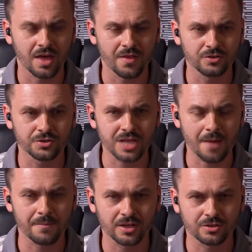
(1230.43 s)
and then you
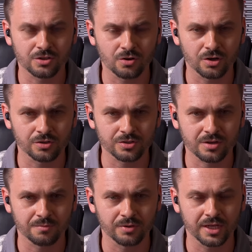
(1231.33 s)
stop making
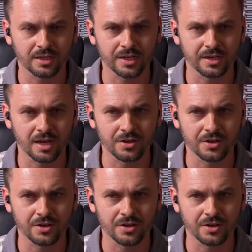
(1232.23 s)
tutorials completely,